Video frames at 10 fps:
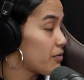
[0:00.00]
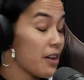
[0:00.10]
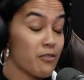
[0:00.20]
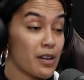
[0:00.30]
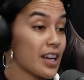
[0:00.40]

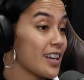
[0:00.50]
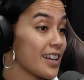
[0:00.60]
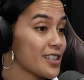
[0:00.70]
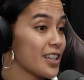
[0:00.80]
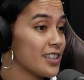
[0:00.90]
favourite way to eat,
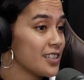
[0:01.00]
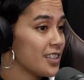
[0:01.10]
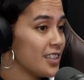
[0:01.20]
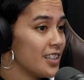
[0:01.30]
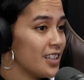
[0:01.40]
actually.
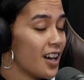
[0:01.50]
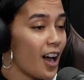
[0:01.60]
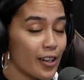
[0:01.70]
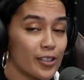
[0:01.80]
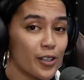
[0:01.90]

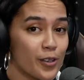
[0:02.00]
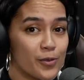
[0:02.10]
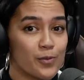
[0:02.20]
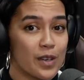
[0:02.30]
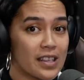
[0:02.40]
I could
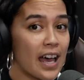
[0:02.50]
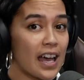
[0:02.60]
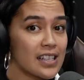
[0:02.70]
do with